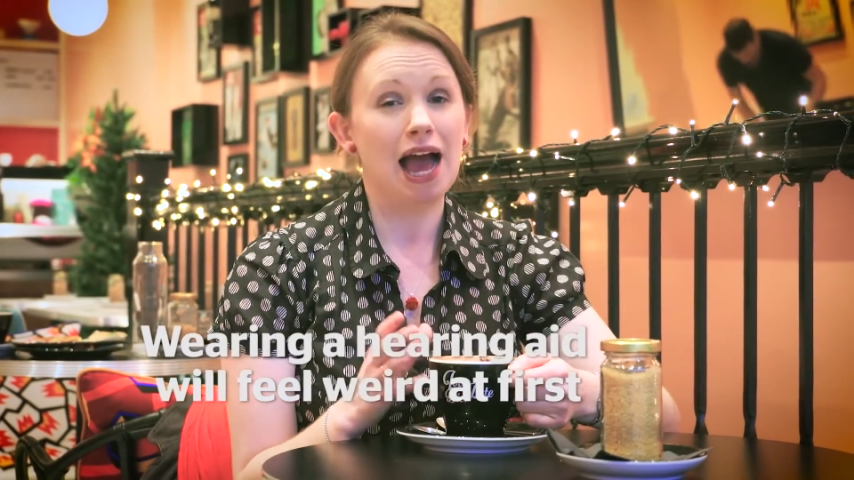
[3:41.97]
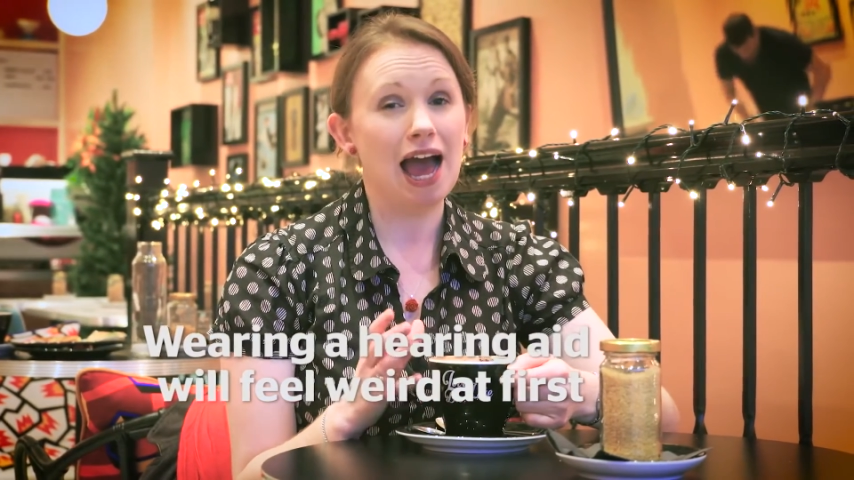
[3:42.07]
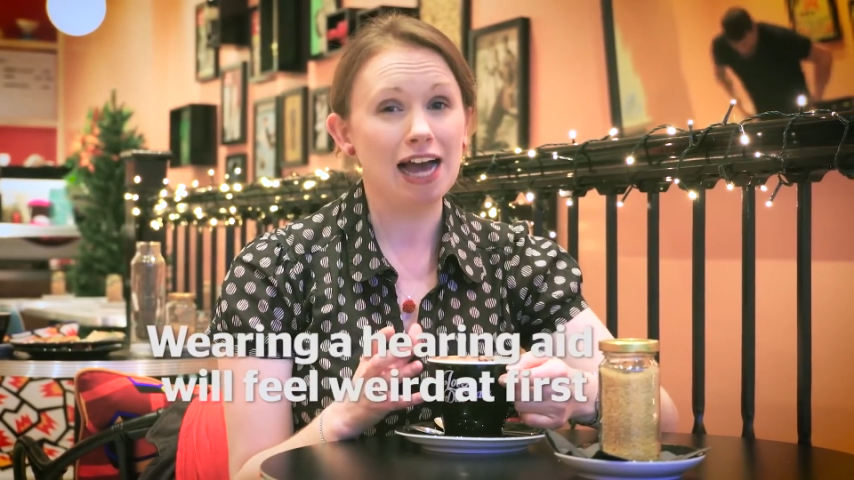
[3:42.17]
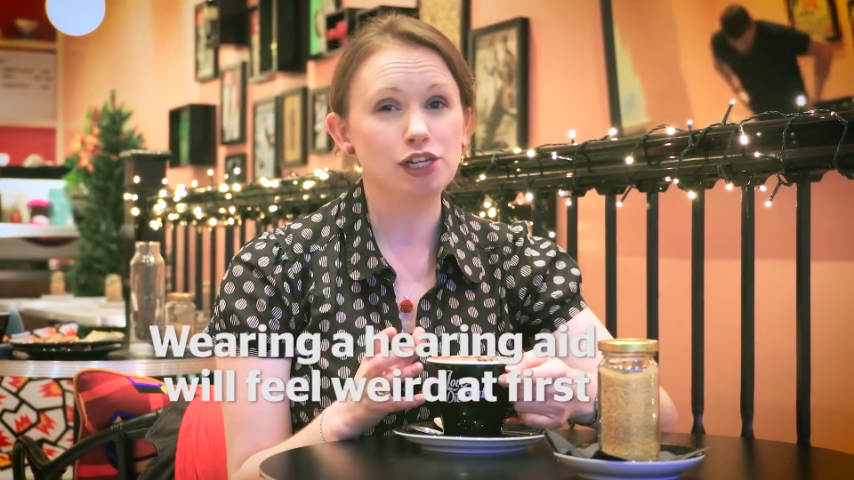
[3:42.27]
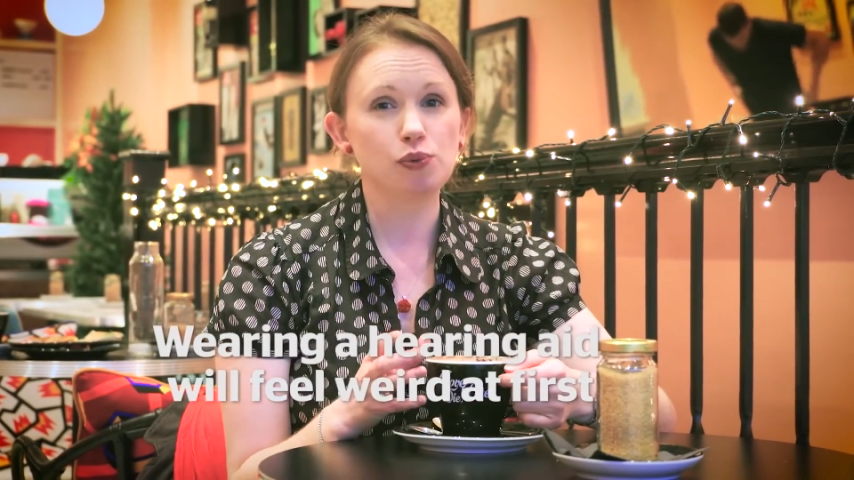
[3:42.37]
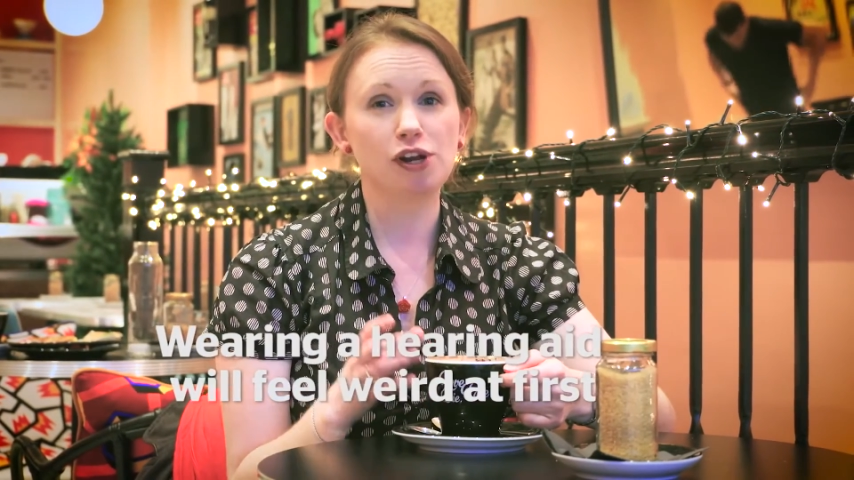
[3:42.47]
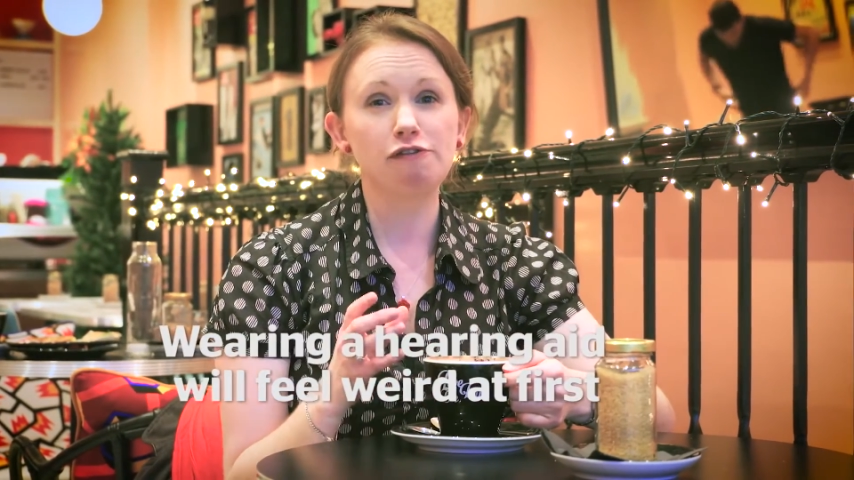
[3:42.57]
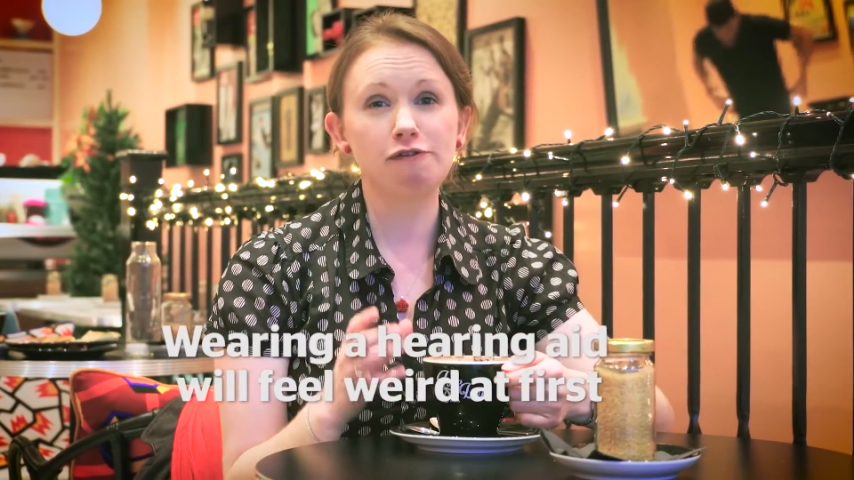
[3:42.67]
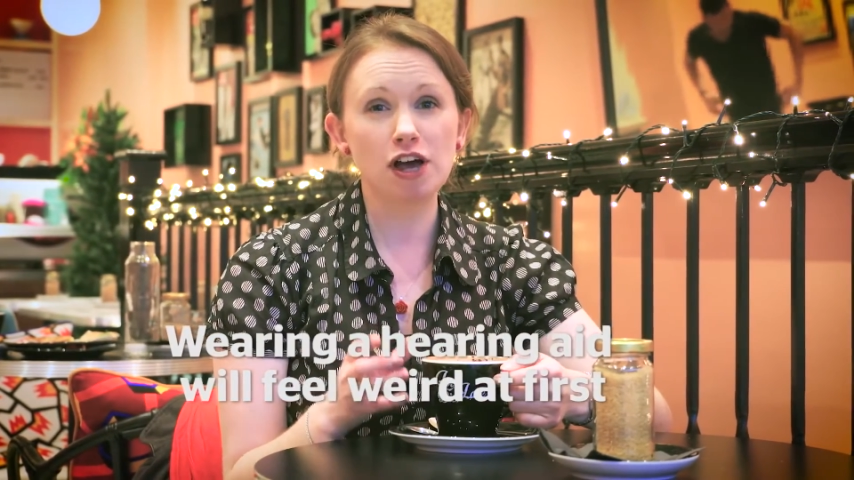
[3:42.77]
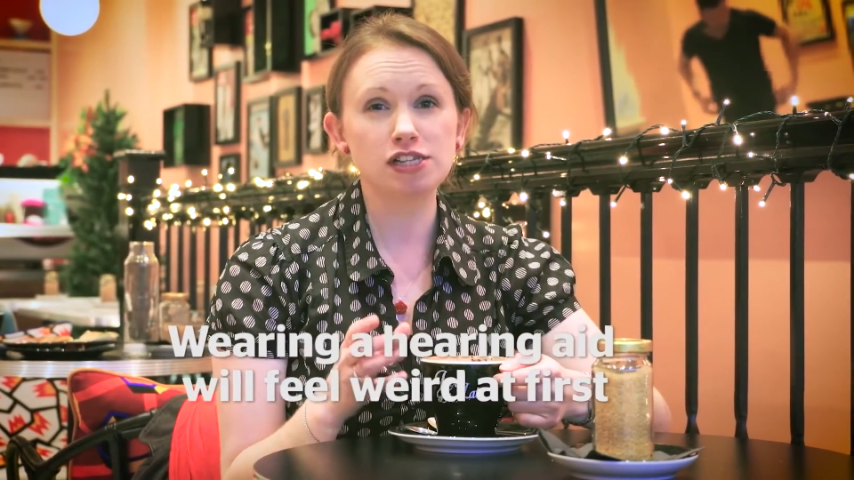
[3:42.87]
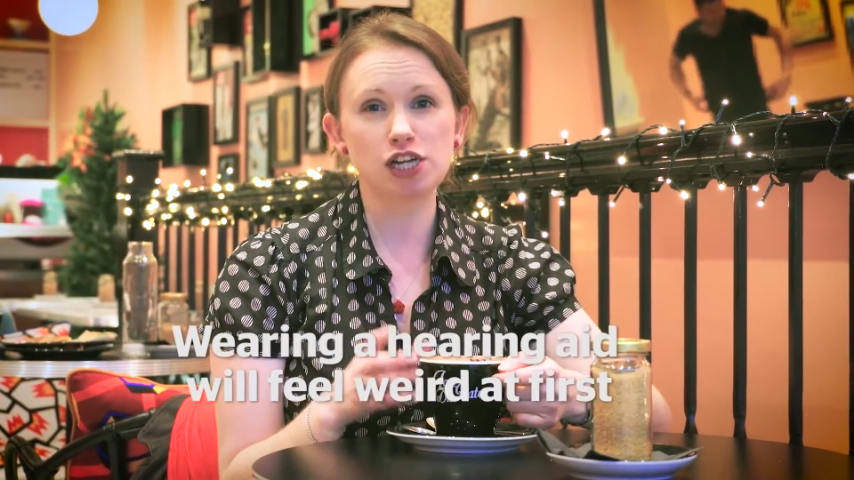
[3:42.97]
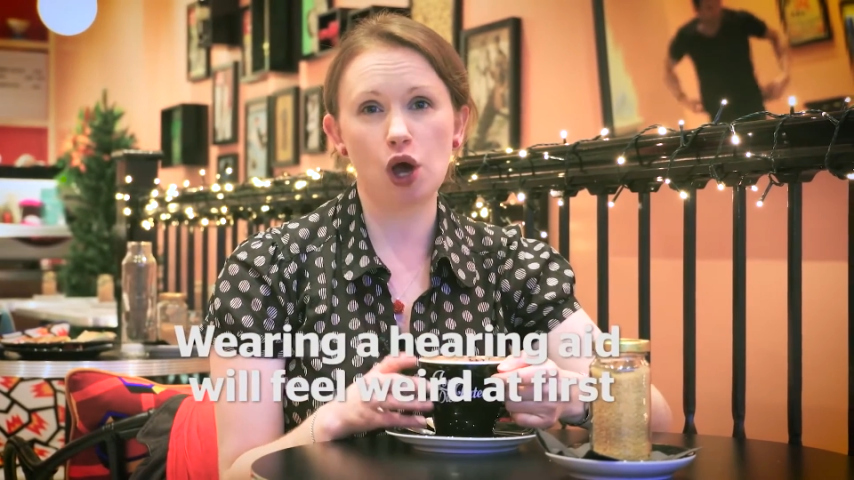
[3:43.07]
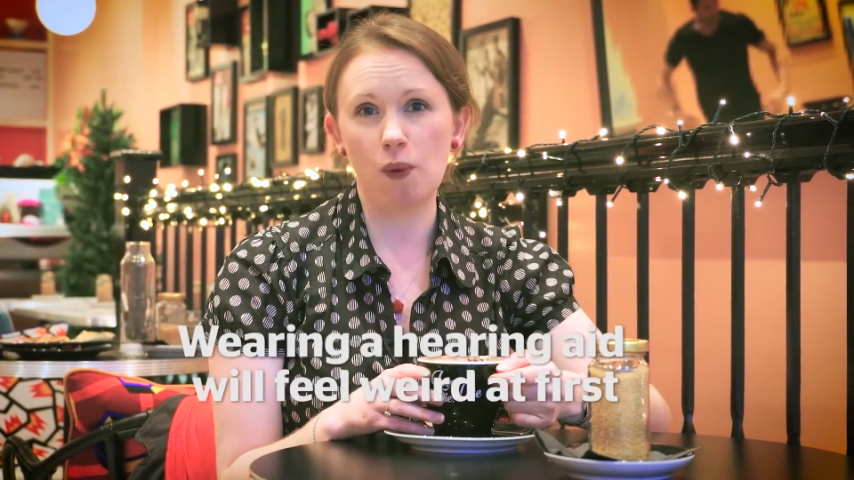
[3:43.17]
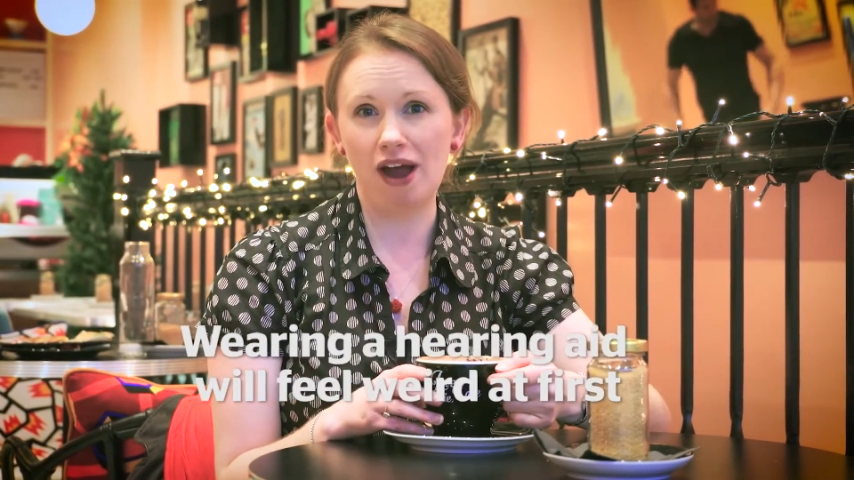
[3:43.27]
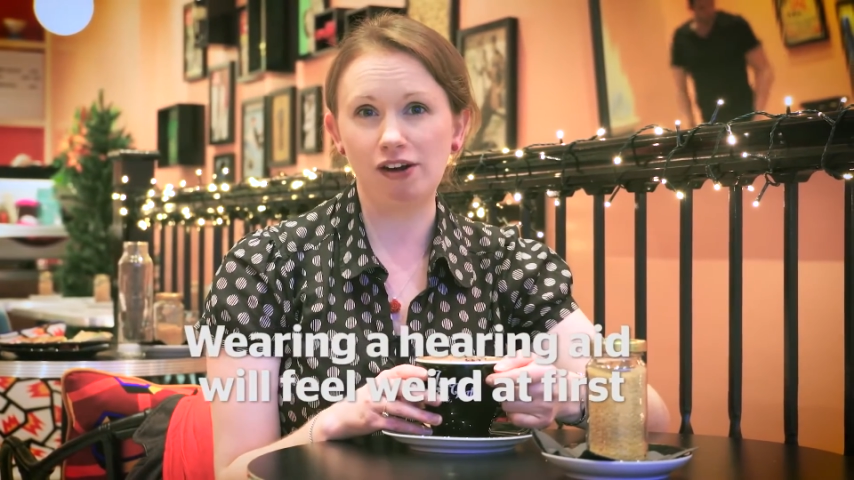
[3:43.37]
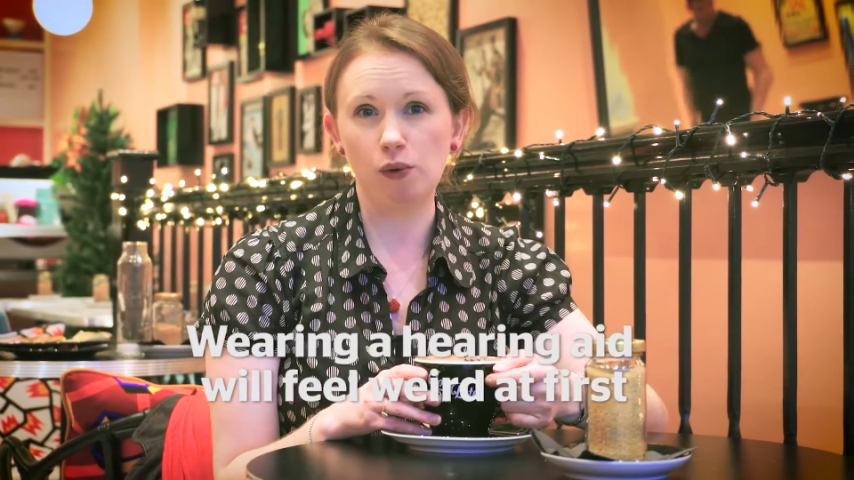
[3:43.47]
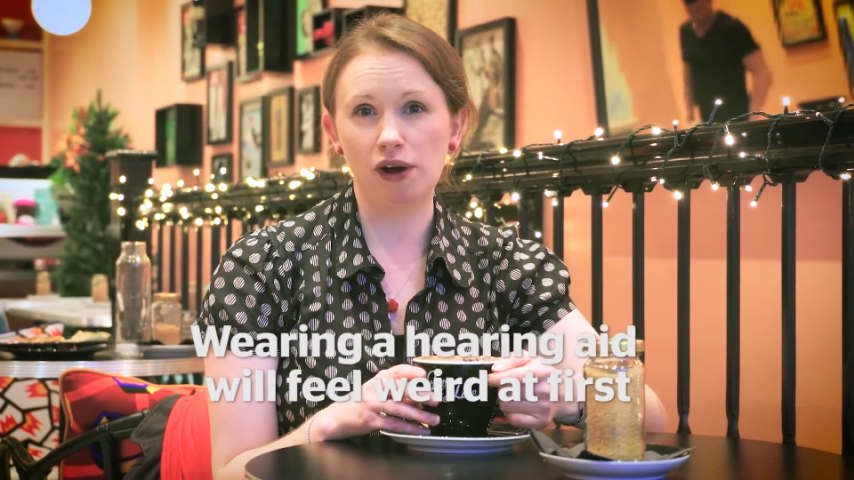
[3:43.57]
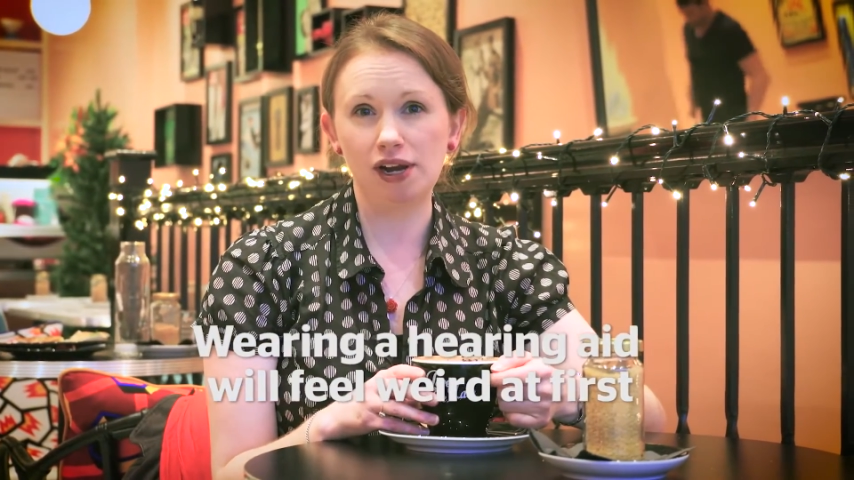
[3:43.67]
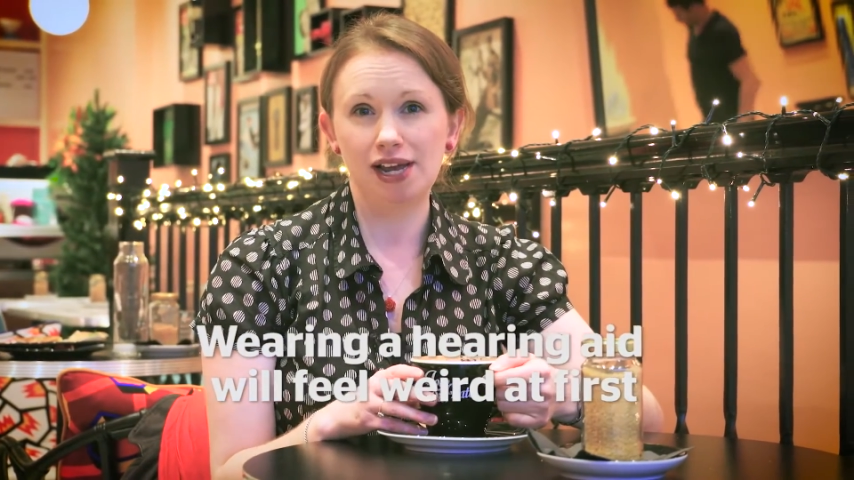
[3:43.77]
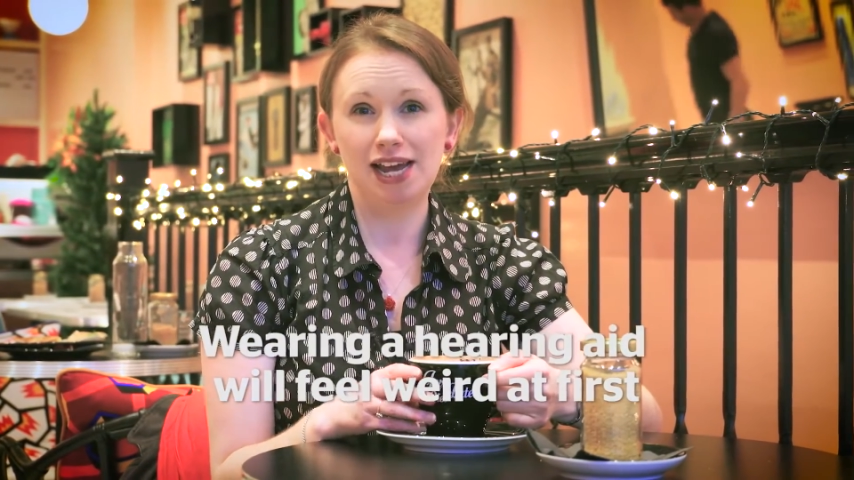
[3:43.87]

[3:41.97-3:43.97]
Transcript: and when you first start wearing one,